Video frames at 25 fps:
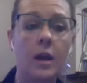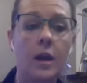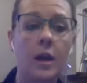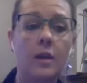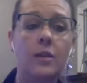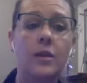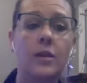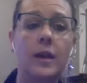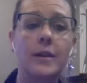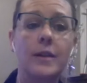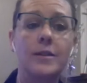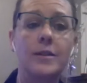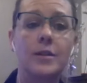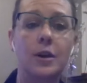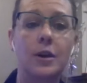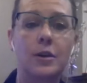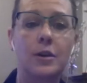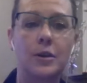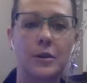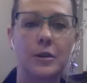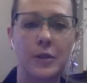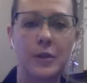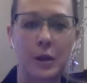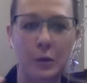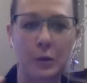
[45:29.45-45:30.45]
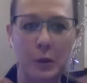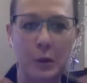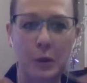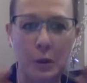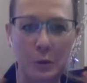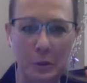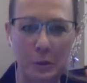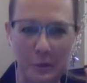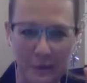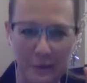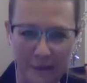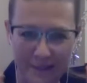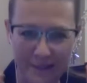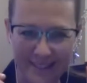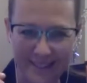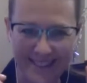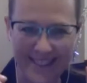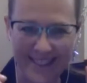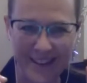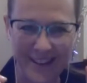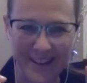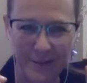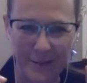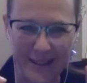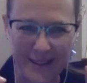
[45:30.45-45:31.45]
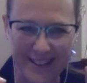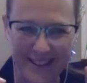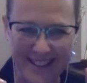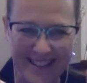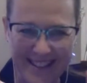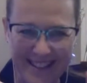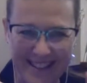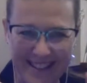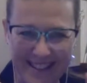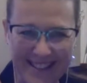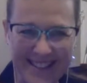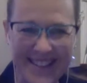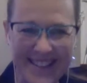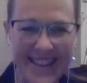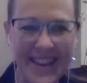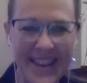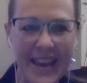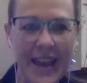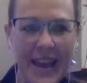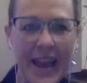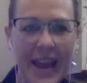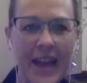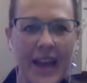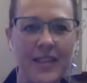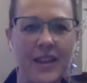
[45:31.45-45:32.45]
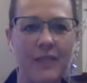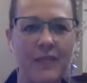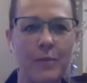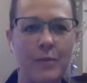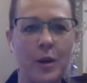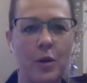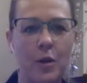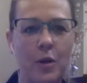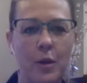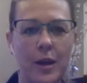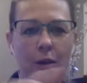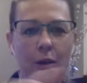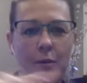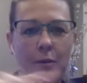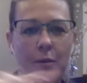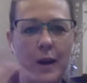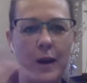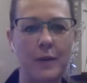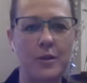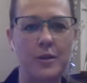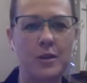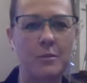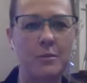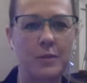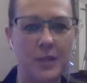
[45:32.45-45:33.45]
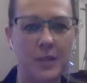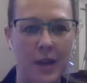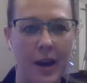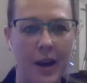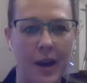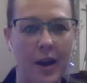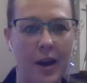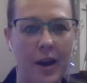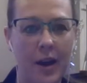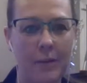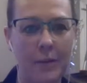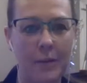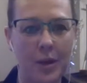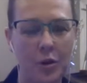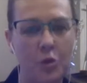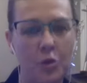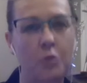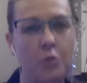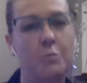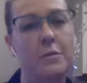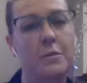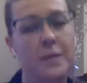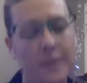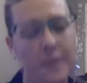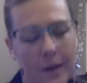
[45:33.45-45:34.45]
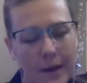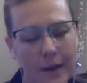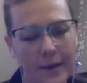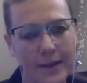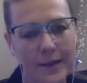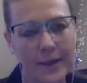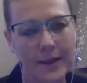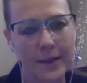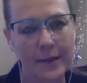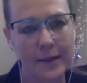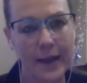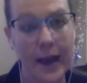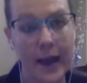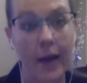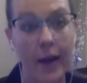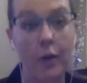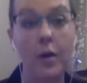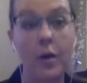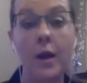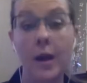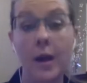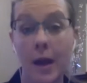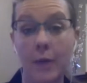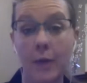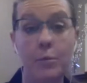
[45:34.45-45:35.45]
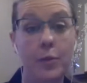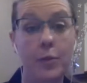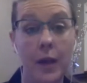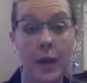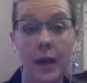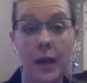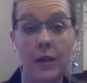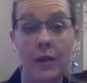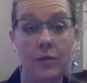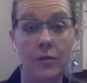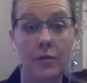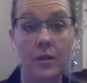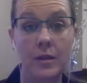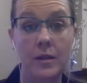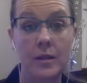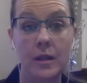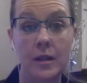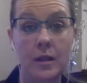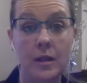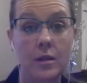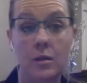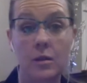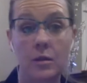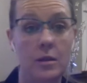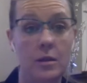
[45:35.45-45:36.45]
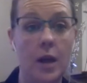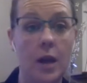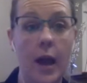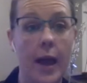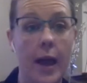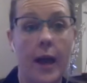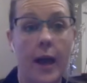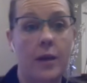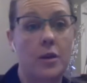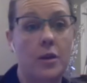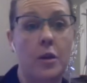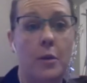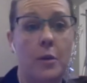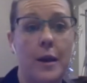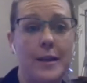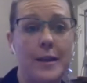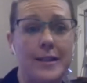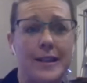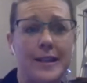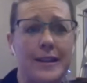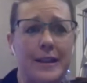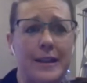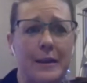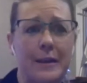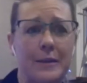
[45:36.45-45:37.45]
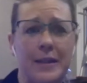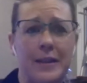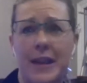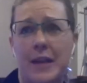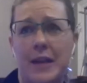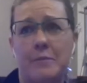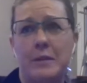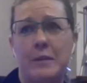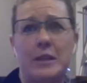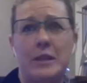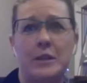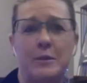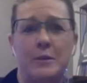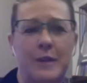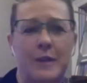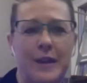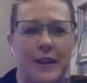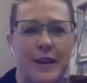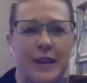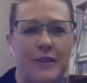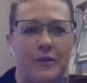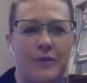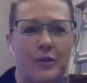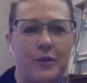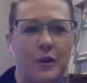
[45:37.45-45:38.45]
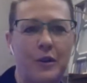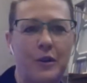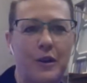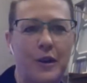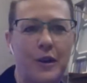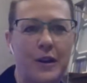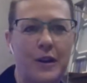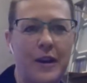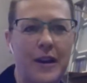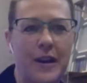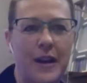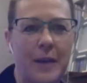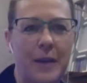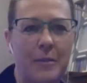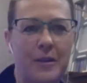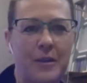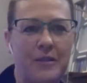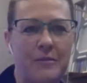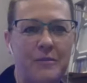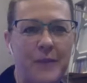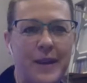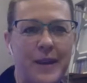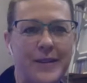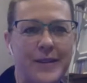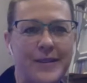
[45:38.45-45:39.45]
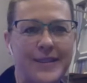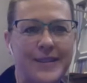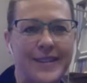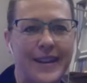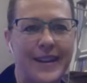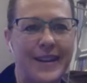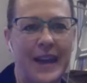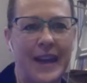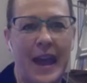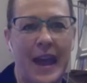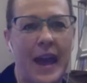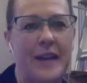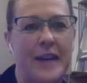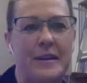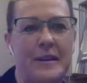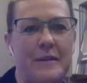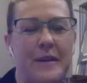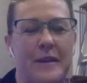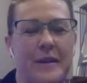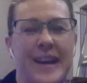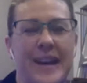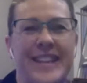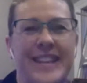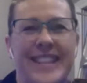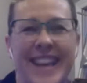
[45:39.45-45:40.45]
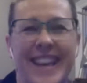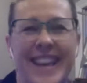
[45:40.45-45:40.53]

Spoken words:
They started their own little business, and they've been going around to retirement homes until now and playing for the seniors. I had no idea. They had been doing it for a couple of months, and I had no idea.